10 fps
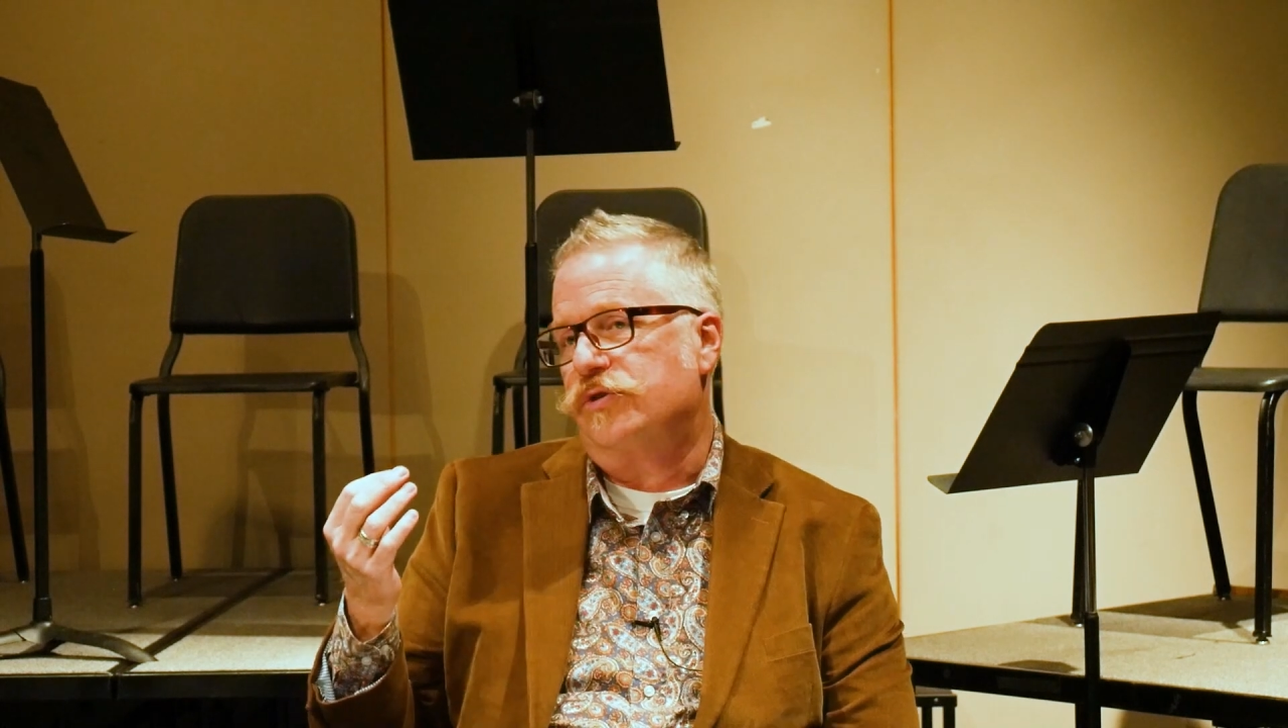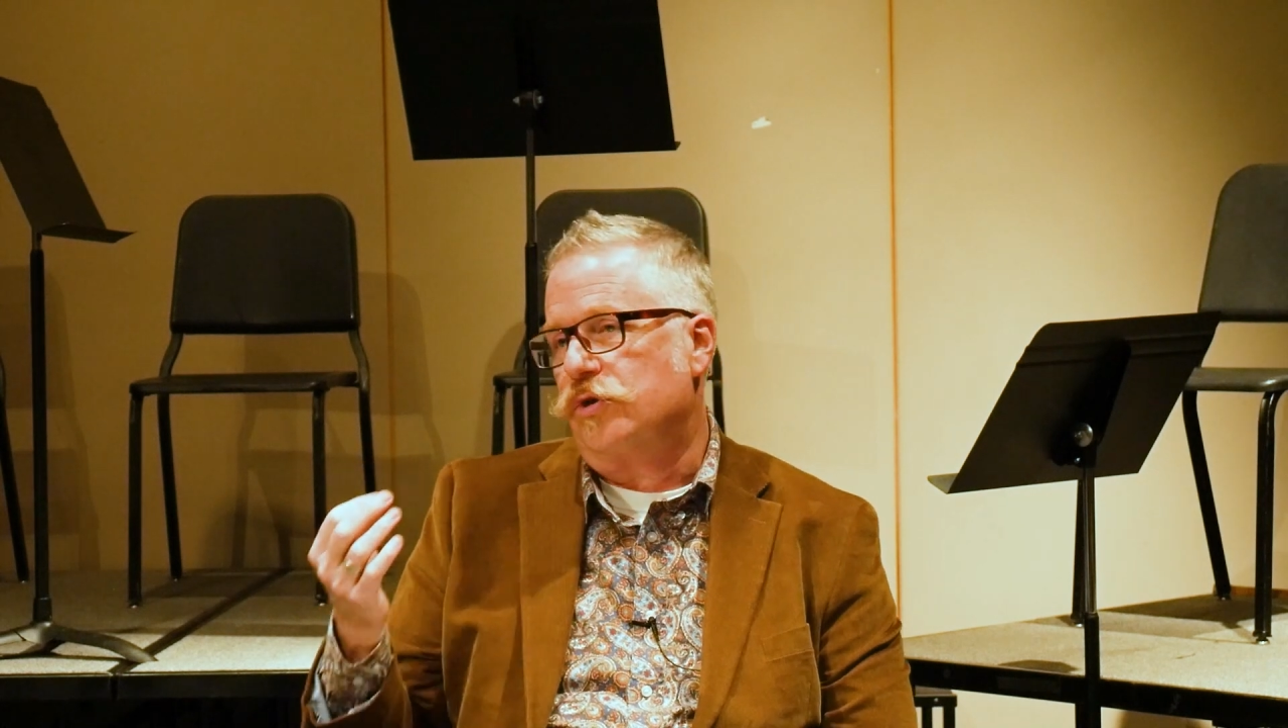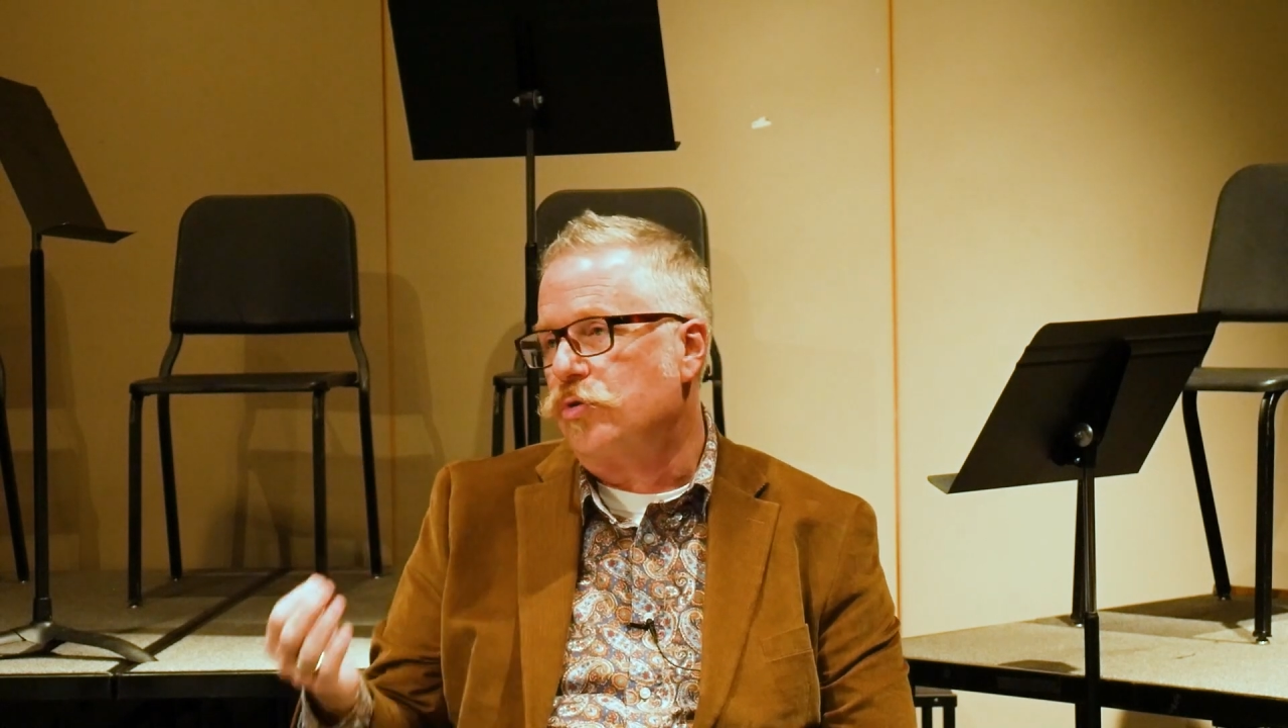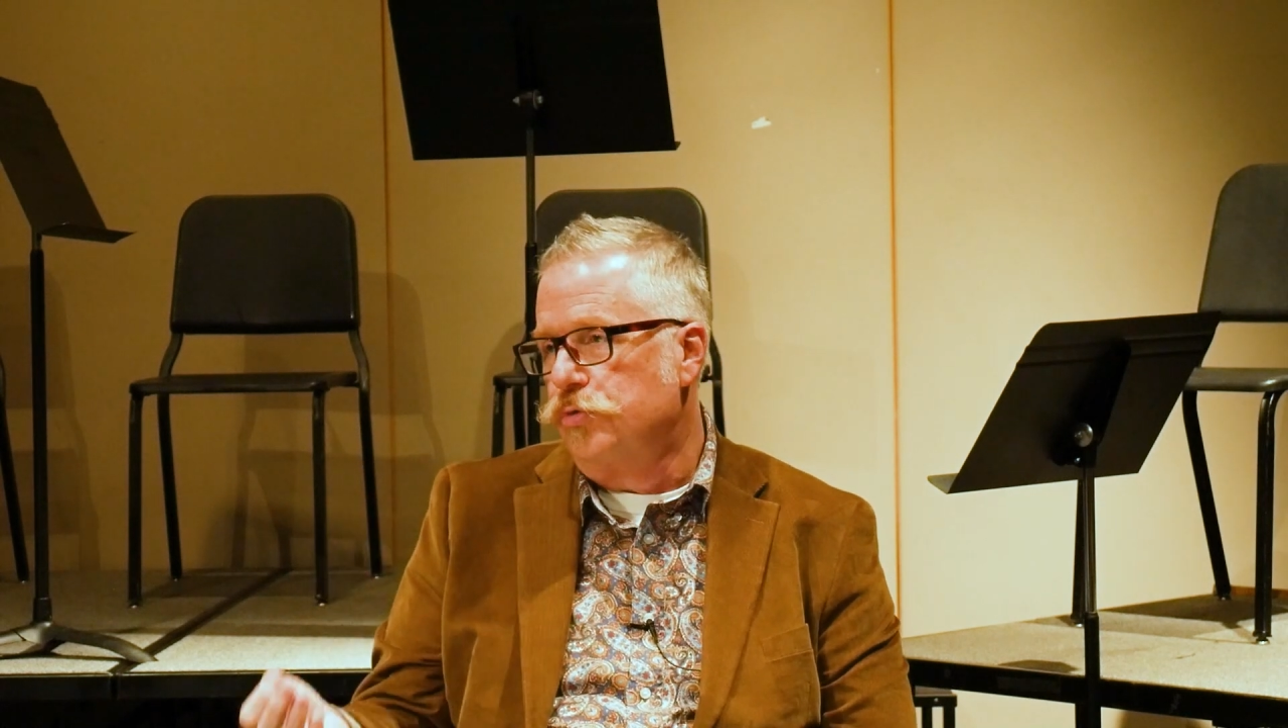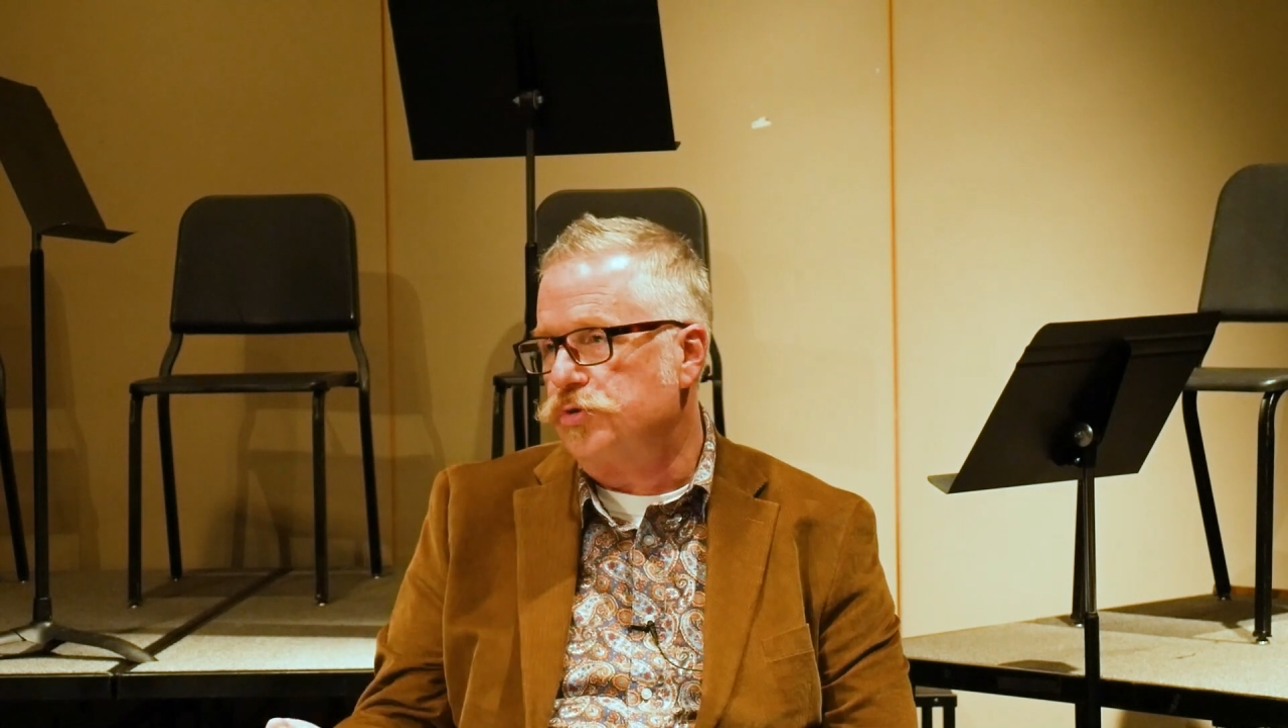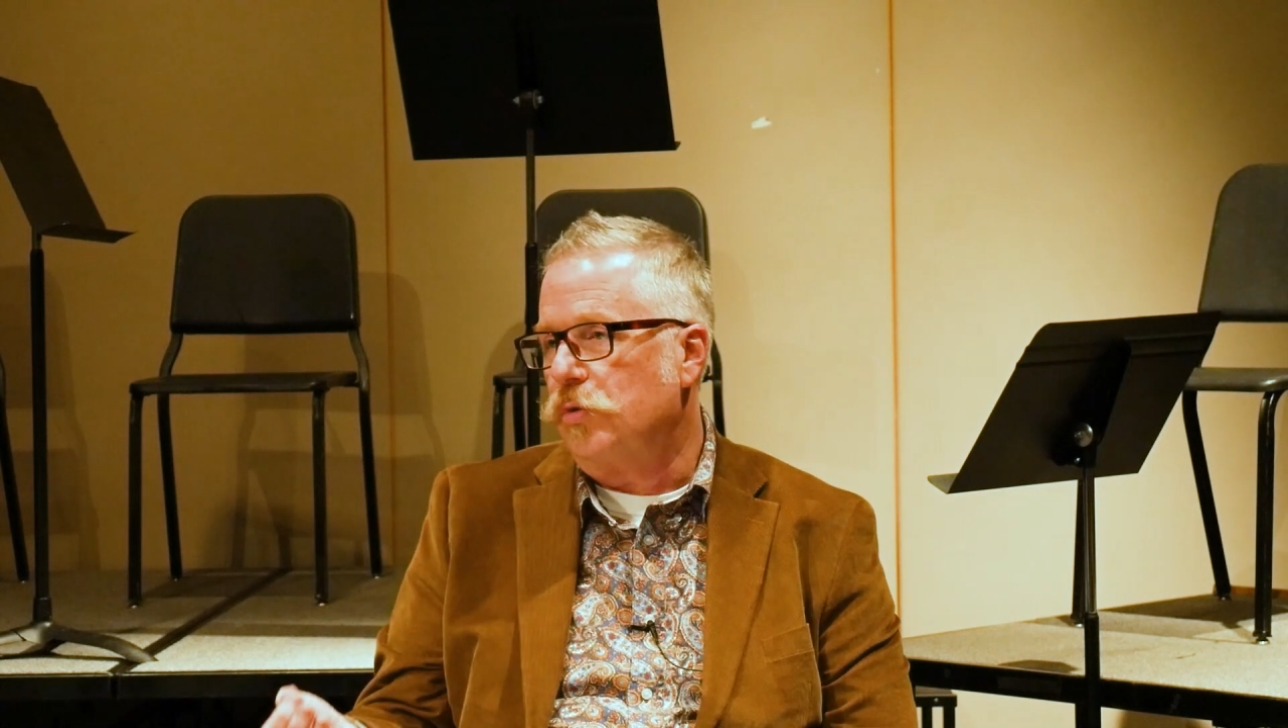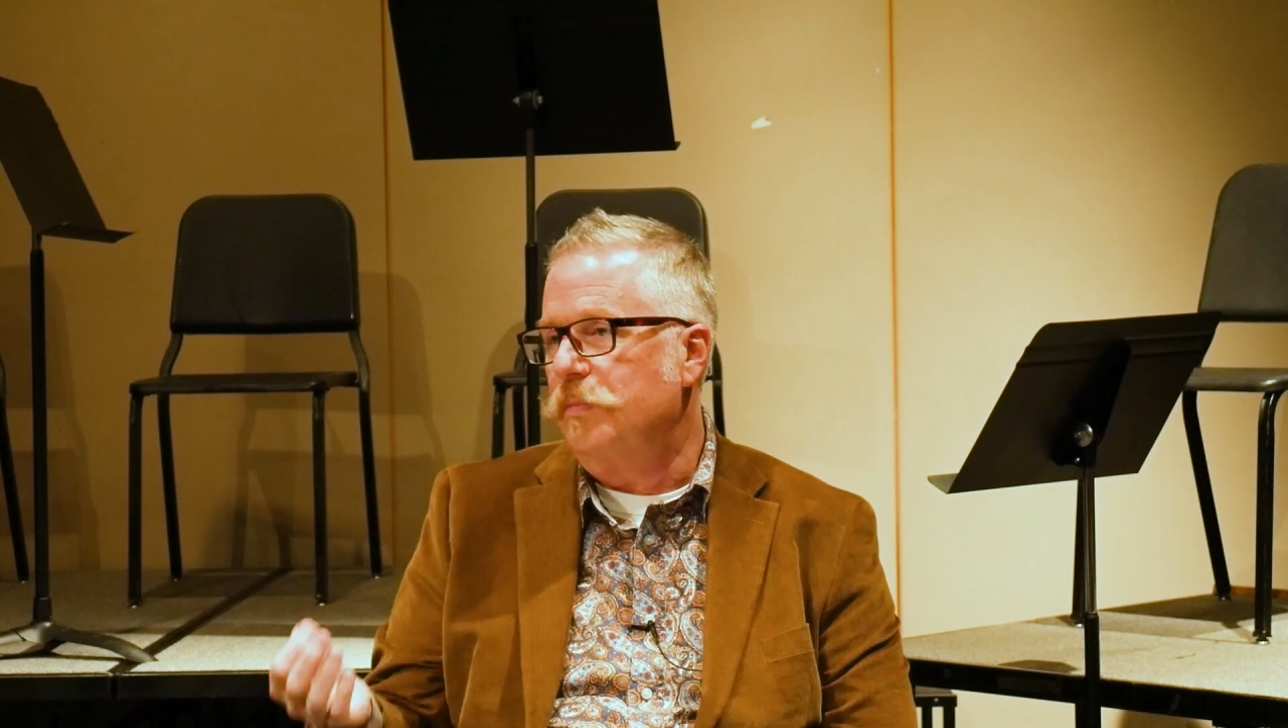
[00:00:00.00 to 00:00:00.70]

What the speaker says: are crucial